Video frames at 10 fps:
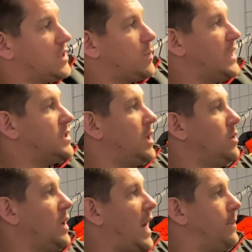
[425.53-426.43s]

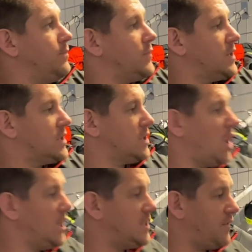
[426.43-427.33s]
wetsuit,
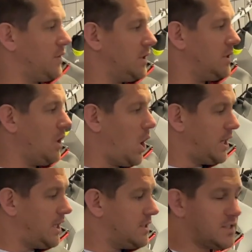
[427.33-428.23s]
slightly different
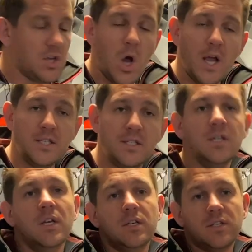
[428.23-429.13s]
lining inside,
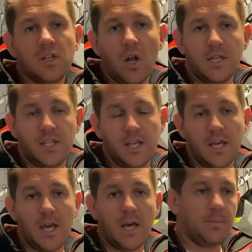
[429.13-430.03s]
slightly
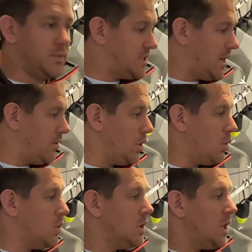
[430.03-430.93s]
thicker
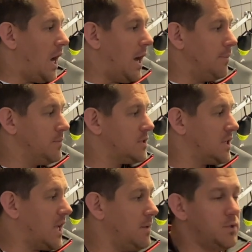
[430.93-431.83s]
material, to
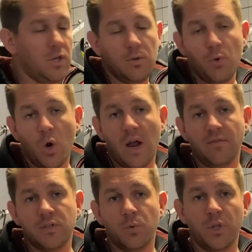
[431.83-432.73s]
keep you more
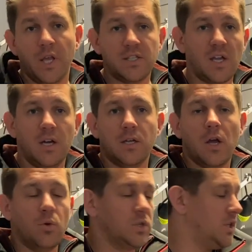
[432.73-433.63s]
comfortable in those kind of
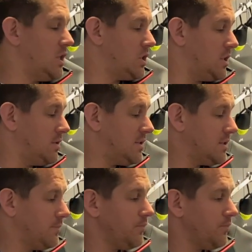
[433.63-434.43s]
colder conditions.